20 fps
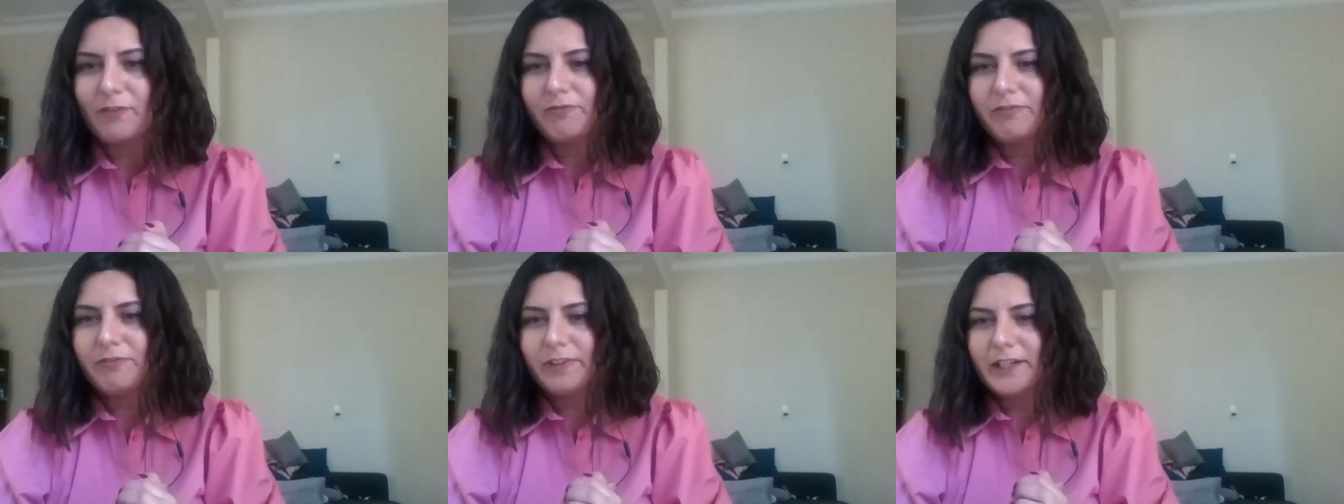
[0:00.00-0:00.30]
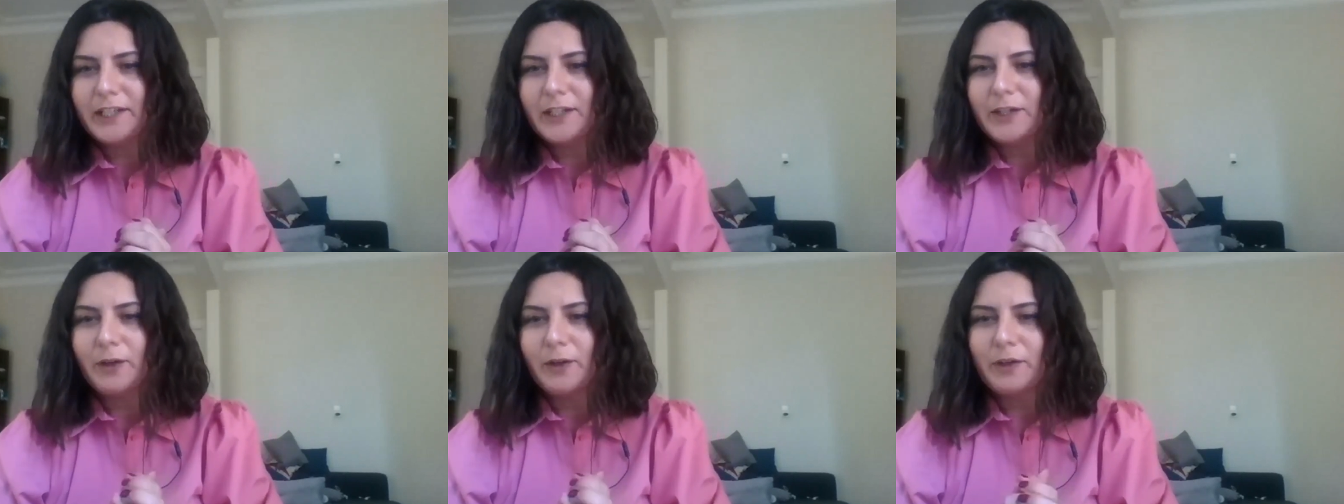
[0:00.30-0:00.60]

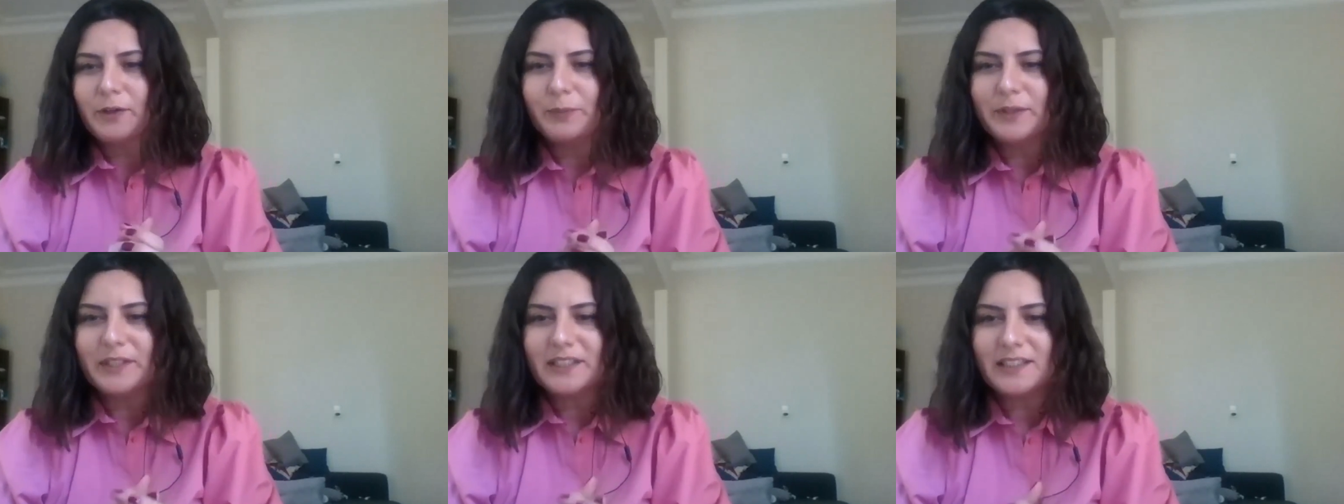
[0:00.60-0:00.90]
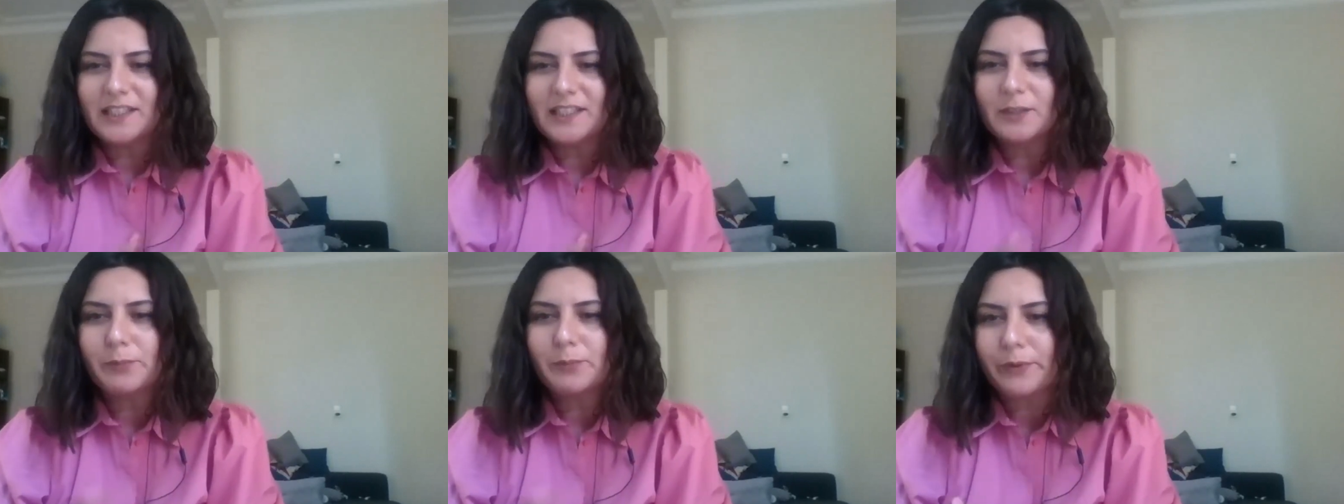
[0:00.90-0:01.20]
very long
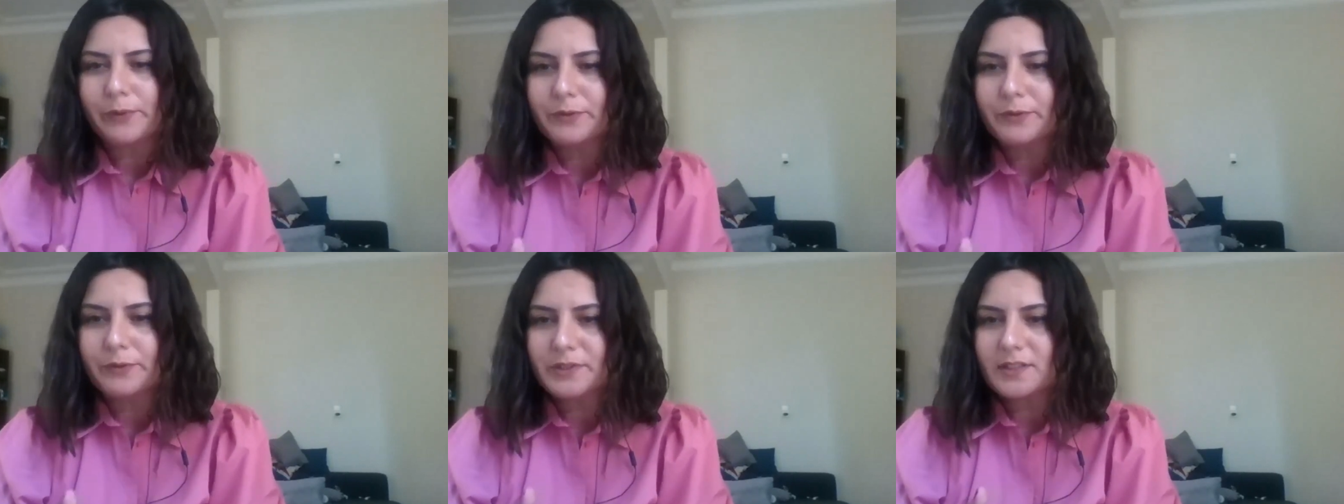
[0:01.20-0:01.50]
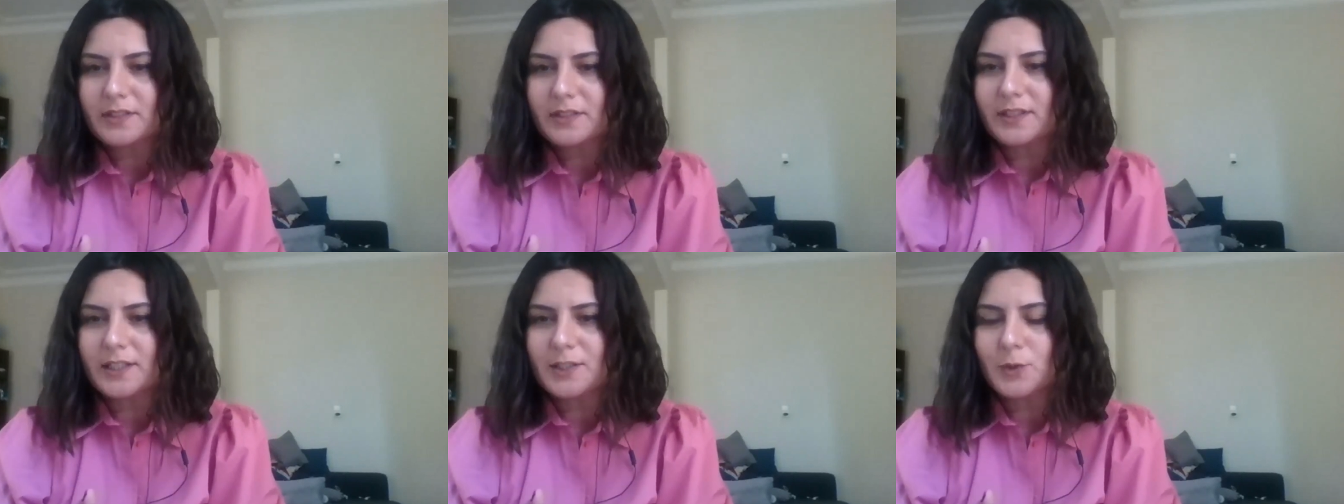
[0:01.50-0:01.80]
meeting
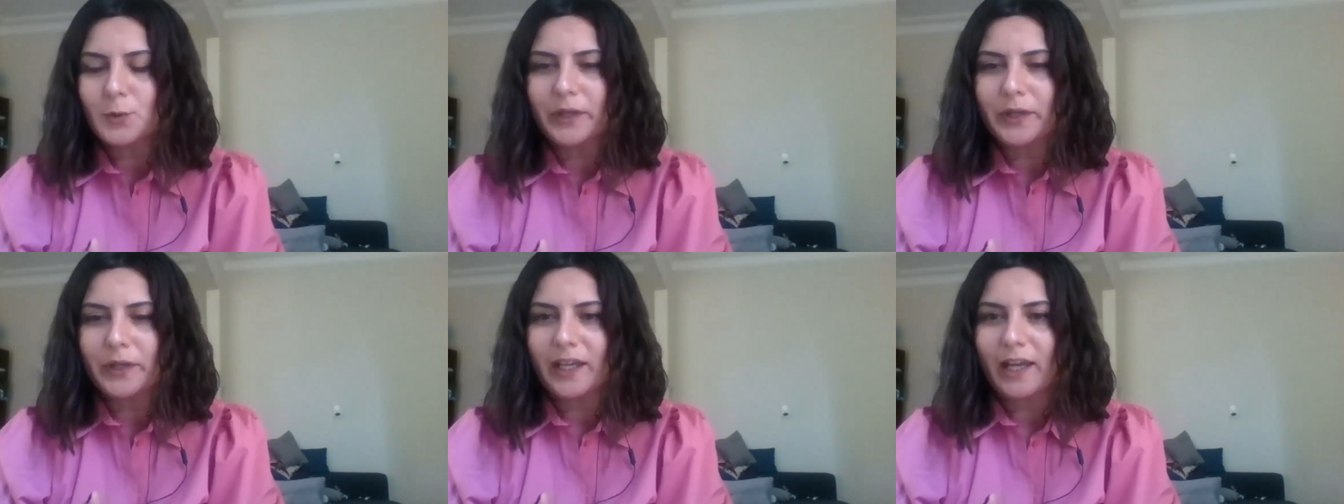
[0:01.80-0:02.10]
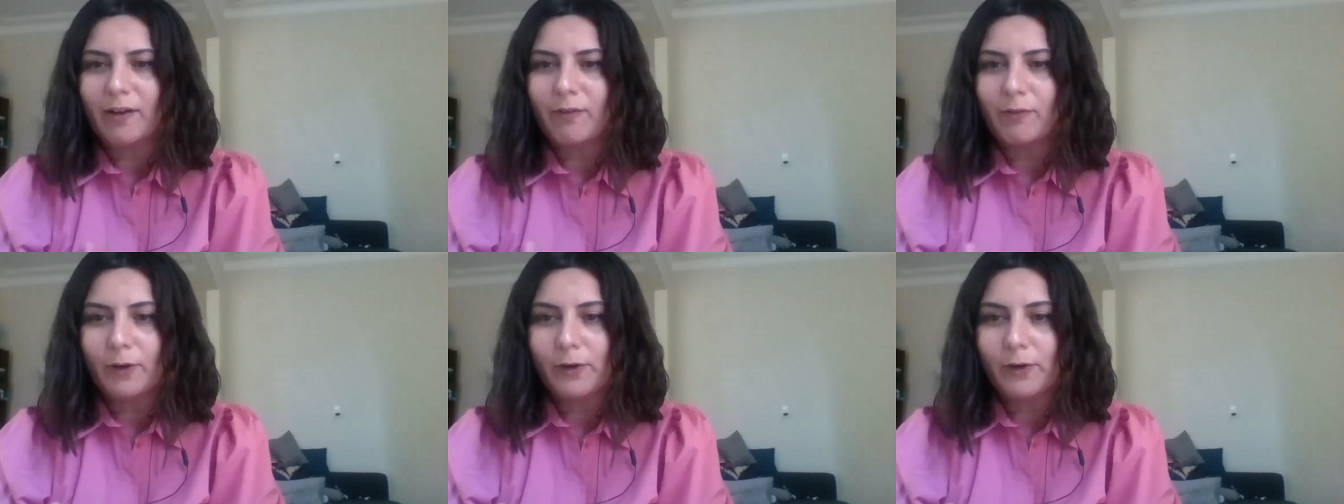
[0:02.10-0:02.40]
proves that we
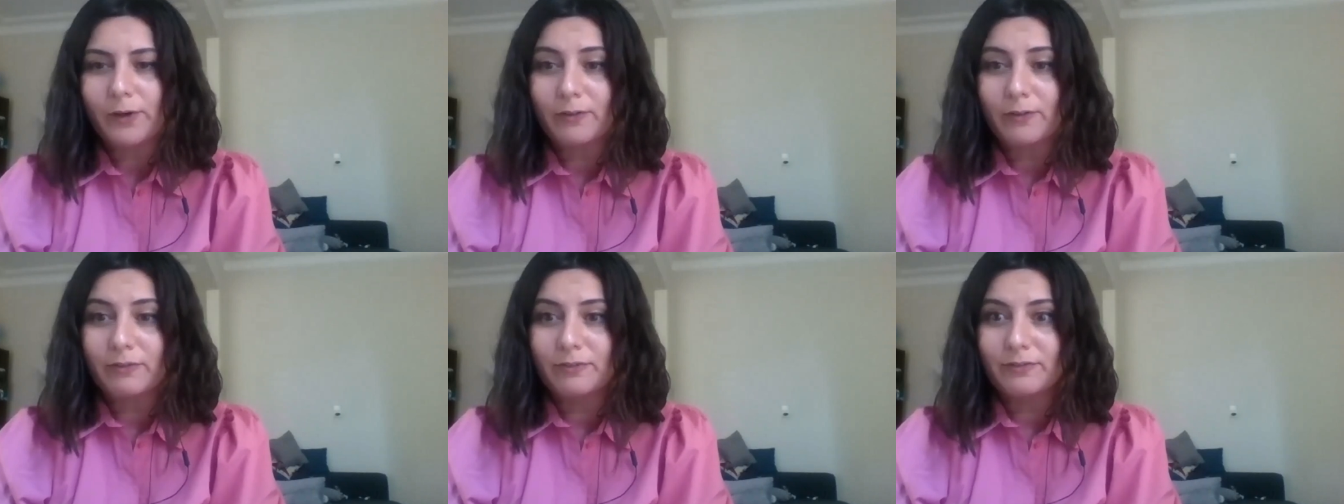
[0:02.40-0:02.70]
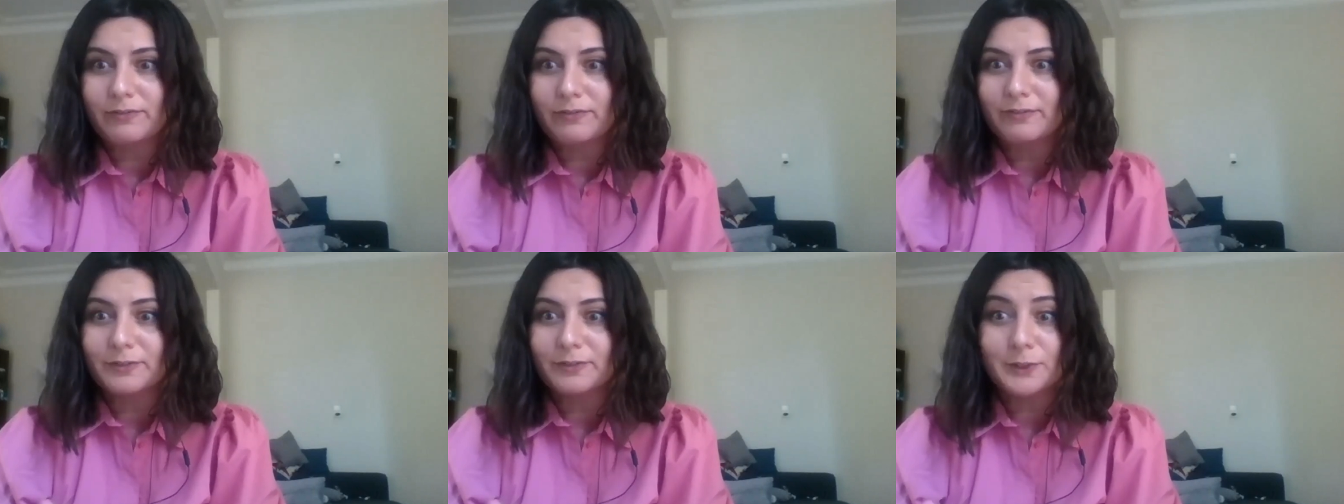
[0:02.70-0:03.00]
have a lot of
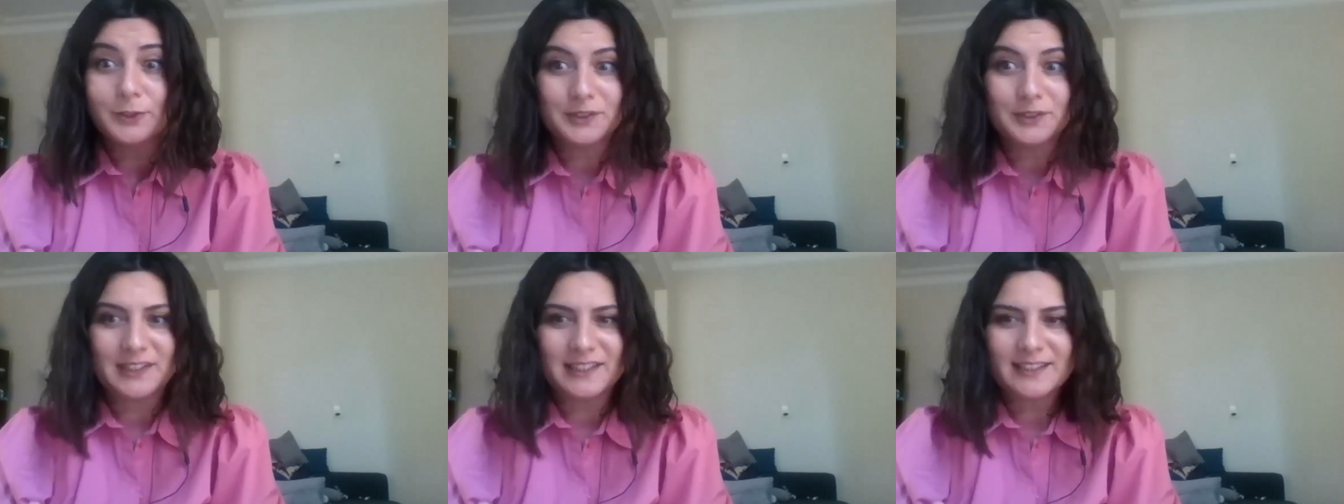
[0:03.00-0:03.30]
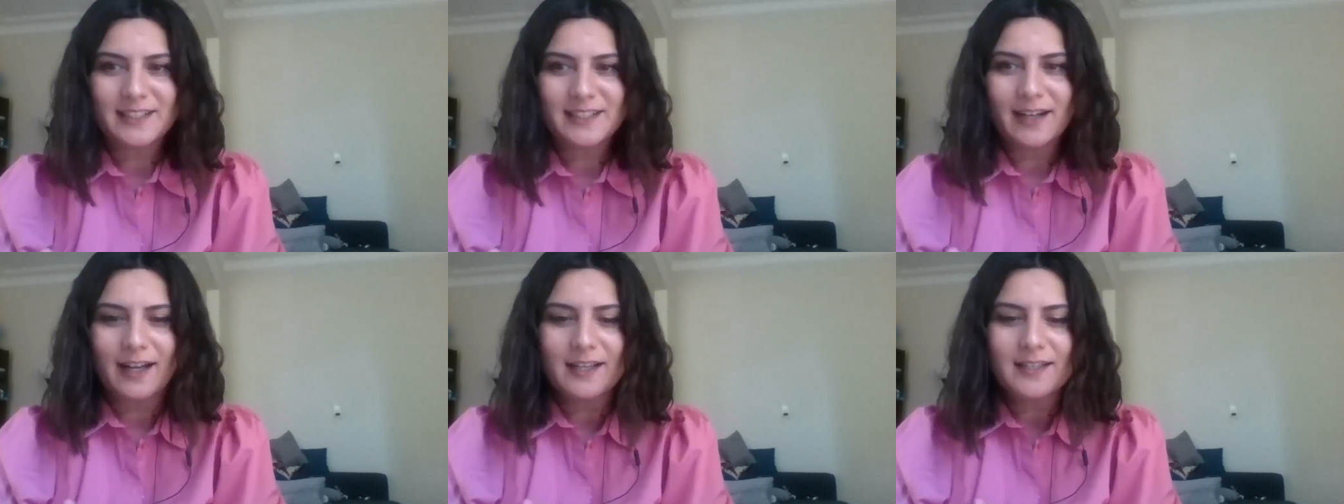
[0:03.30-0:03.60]
to
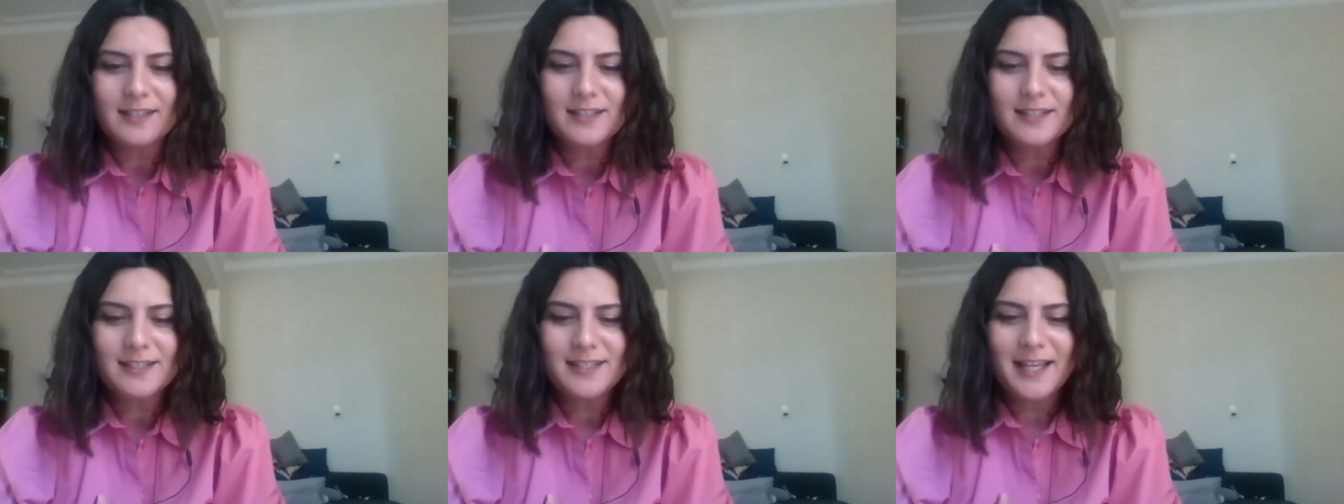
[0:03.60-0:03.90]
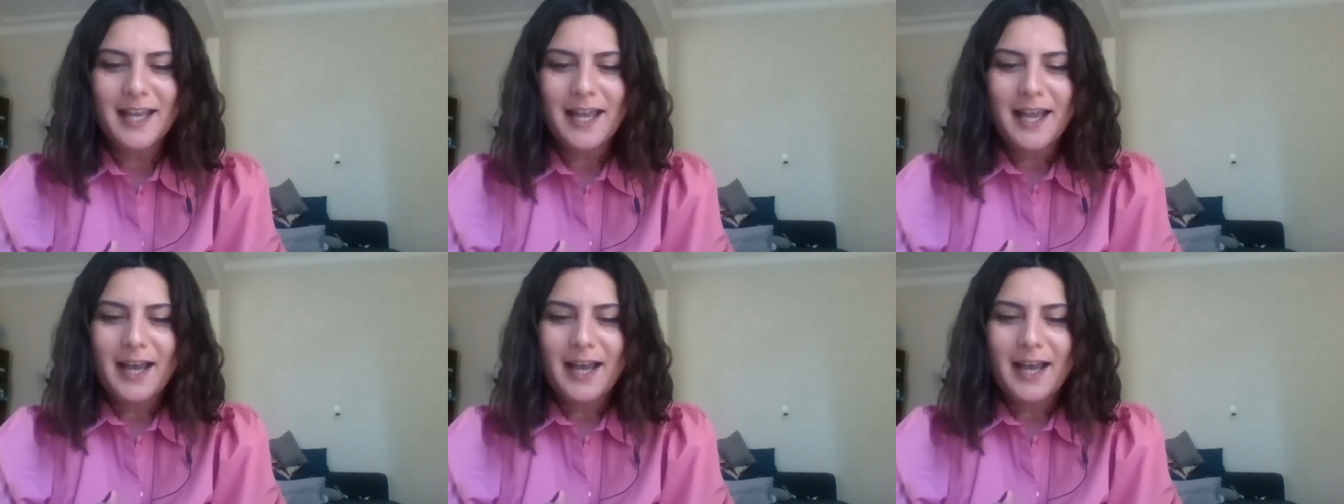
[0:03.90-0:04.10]
discuss.